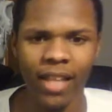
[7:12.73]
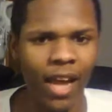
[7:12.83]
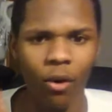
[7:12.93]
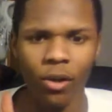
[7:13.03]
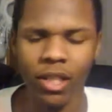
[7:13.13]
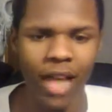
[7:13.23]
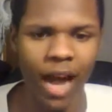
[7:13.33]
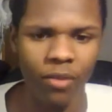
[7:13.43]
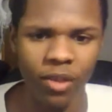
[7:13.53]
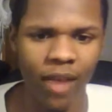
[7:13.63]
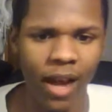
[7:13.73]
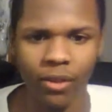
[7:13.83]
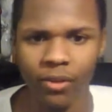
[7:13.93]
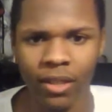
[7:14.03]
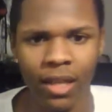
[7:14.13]
They ain't going to the conference
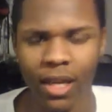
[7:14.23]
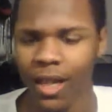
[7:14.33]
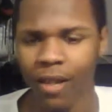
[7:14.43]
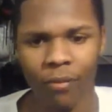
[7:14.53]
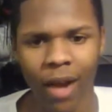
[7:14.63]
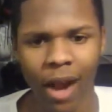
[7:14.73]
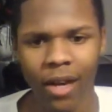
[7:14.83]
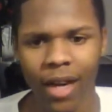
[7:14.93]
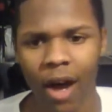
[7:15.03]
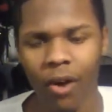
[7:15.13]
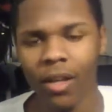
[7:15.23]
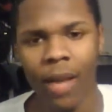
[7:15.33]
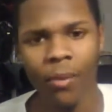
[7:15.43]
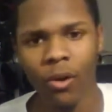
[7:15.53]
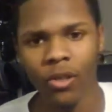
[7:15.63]
finals, without a doubt.
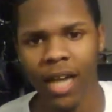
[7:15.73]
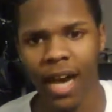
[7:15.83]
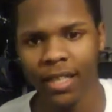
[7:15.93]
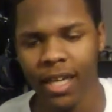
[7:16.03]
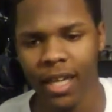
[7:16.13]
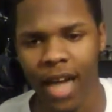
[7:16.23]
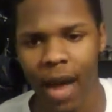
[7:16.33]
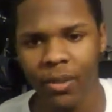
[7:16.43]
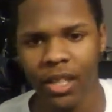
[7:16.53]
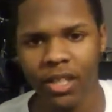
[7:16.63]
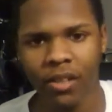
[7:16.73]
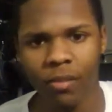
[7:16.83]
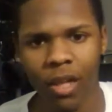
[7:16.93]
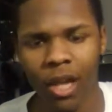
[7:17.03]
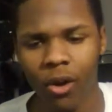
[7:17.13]
Let me know what you guys think in the comment
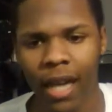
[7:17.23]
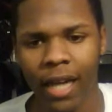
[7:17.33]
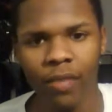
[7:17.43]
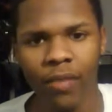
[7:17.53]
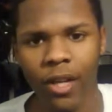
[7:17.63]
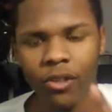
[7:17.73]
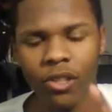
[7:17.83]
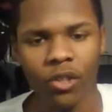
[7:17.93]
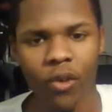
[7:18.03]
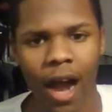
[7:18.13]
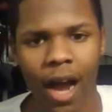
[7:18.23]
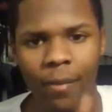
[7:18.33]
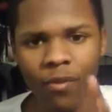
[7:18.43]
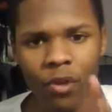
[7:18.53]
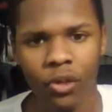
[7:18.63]
section below. Like the video,
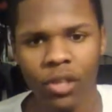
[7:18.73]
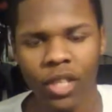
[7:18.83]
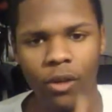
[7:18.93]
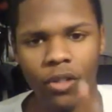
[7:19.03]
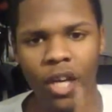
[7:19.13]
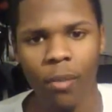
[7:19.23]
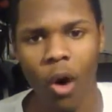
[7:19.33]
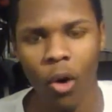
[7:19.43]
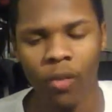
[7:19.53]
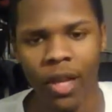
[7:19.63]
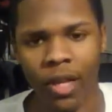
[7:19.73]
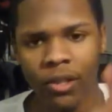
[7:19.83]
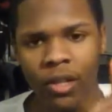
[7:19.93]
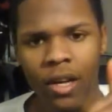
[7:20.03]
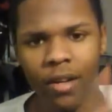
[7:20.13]
subscribe. If you're new to the channel, check out my older
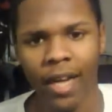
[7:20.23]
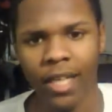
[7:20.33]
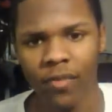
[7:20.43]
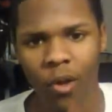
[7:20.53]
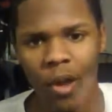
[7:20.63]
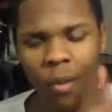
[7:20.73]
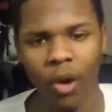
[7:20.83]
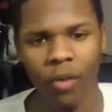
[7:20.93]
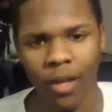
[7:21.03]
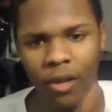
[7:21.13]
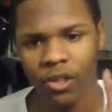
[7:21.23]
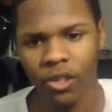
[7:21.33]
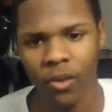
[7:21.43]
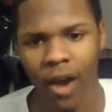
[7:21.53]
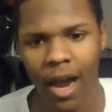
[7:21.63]
videos. Like the video, like my older videos,
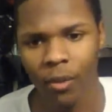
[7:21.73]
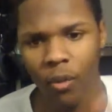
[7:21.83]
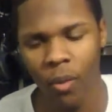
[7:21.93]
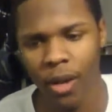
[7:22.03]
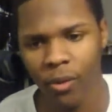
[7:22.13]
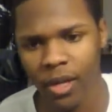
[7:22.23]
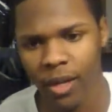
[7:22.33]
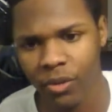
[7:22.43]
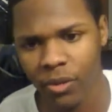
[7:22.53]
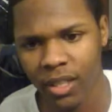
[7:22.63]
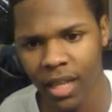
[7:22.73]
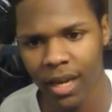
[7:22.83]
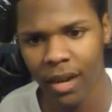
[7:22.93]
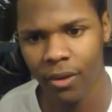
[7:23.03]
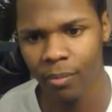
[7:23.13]
subscribe. Quinnway, Quinn,
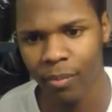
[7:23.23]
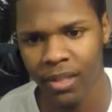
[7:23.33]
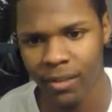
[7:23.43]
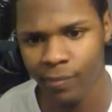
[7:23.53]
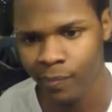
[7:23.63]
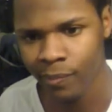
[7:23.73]
signing out. Peace.